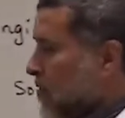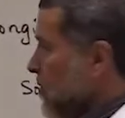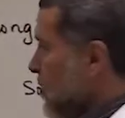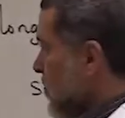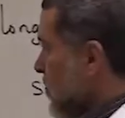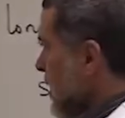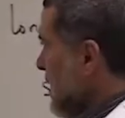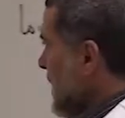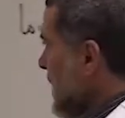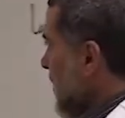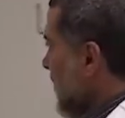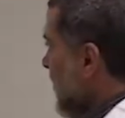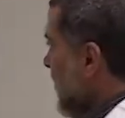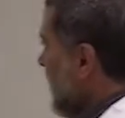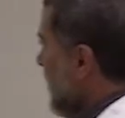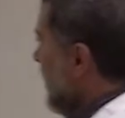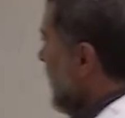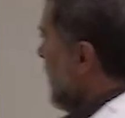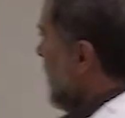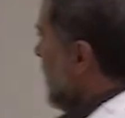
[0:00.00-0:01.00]
Okay,
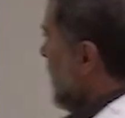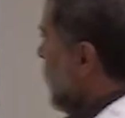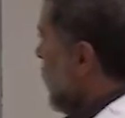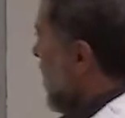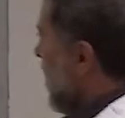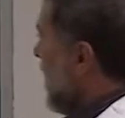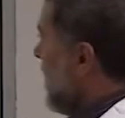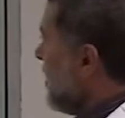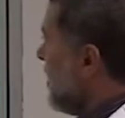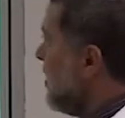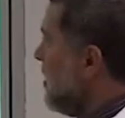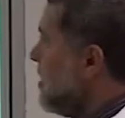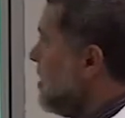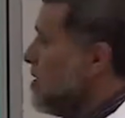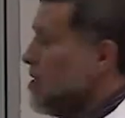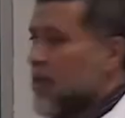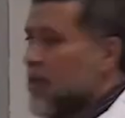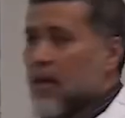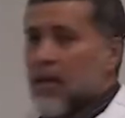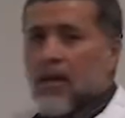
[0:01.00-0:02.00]
where
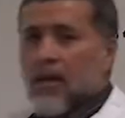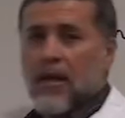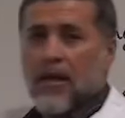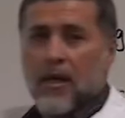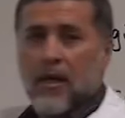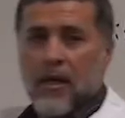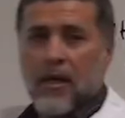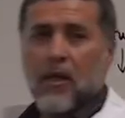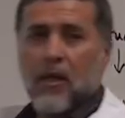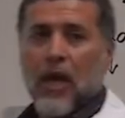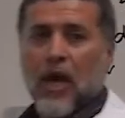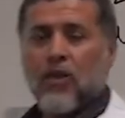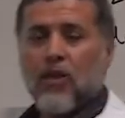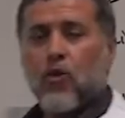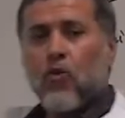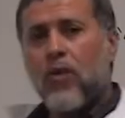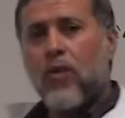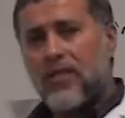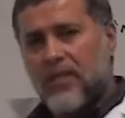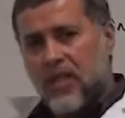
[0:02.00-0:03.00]
and
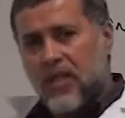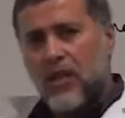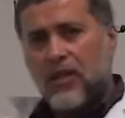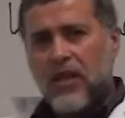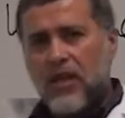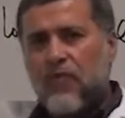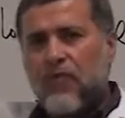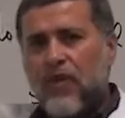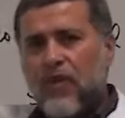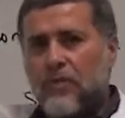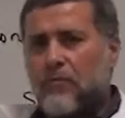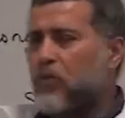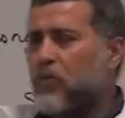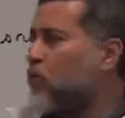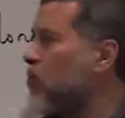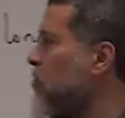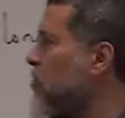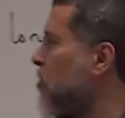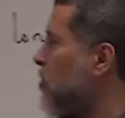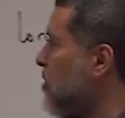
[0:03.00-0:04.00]
you will see the difference
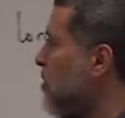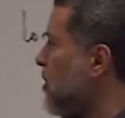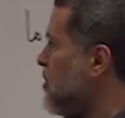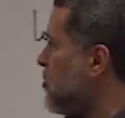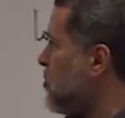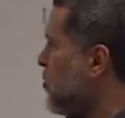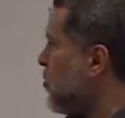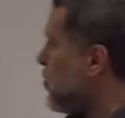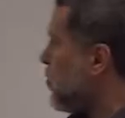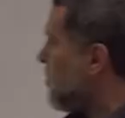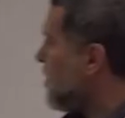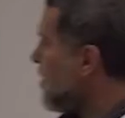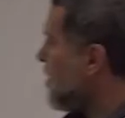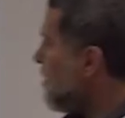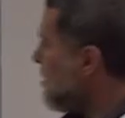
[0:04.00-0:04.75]
between these two.